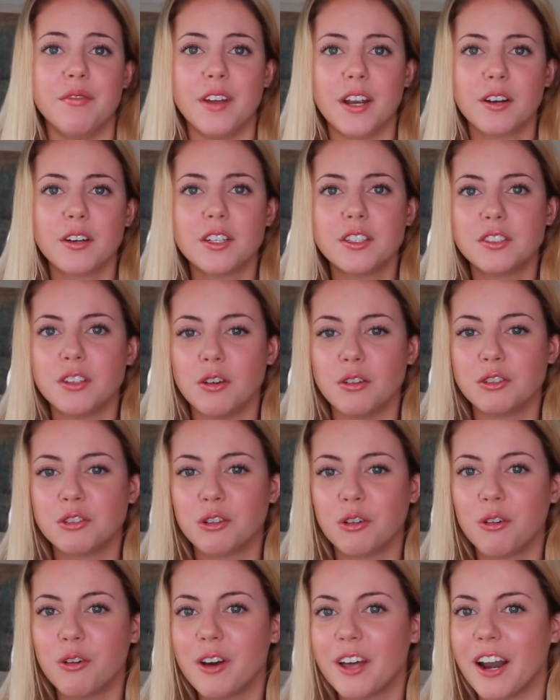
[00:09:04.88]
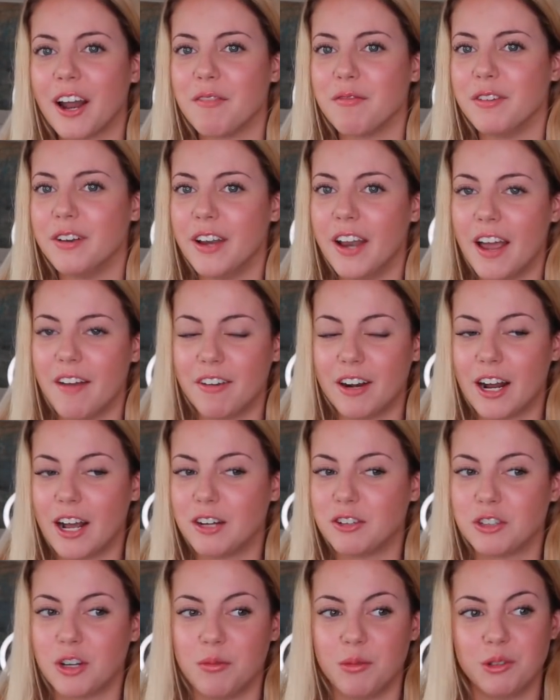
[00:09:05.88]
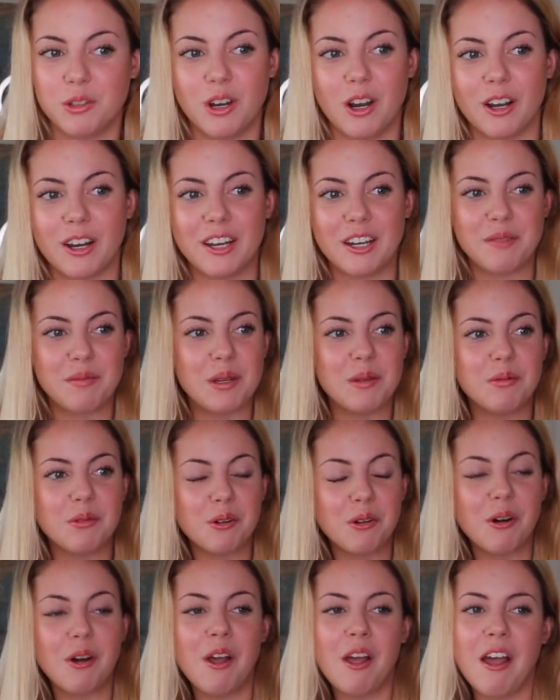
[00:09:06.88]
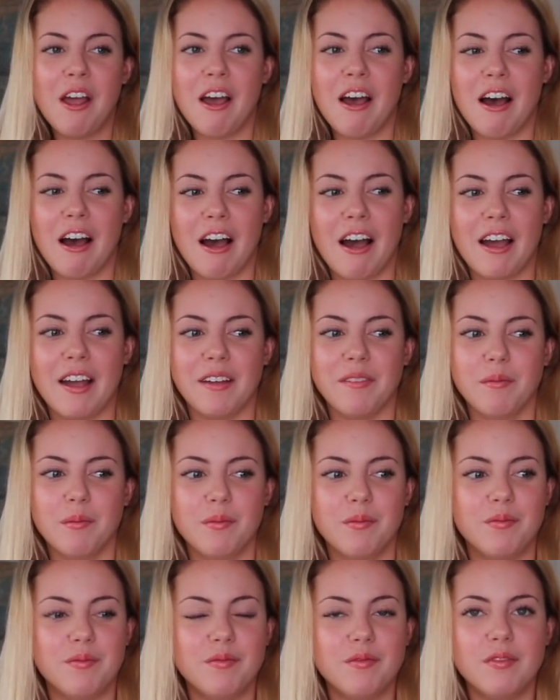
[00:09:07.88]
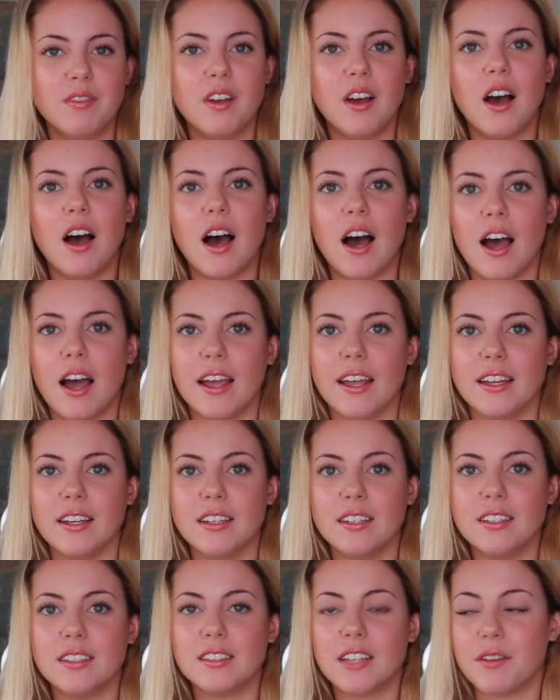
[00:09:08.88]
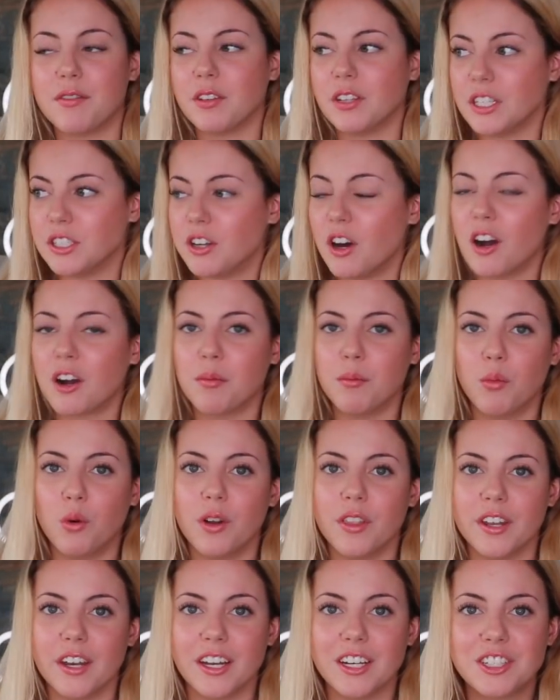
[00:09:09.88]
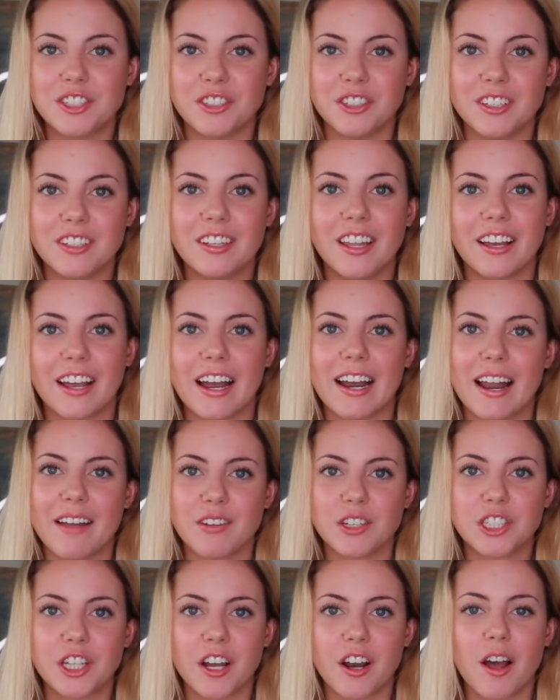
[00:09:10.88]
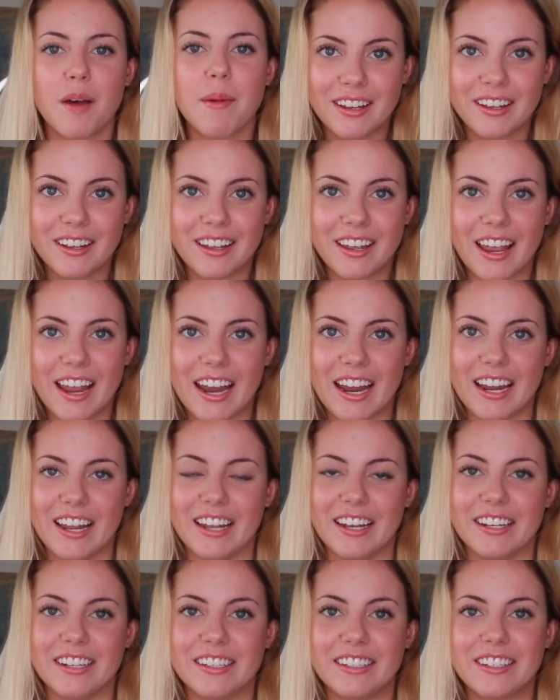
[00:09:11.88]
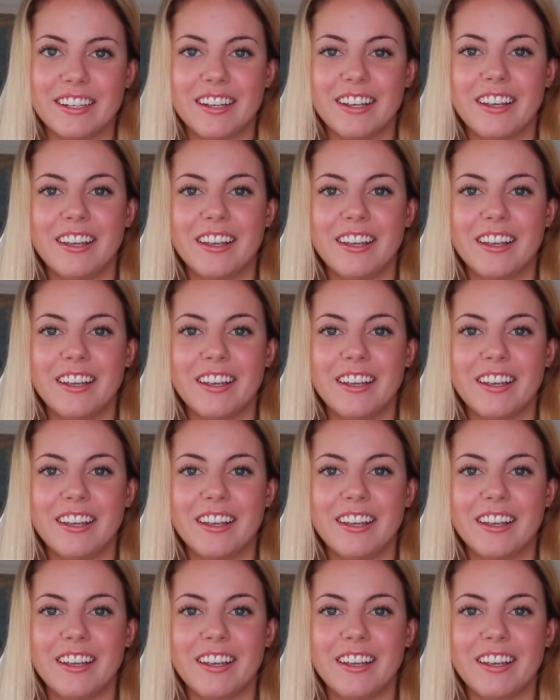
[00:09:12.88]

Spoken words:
very social and I've never had trouble talking to people. I definitely talk more than I should. I never shut up. And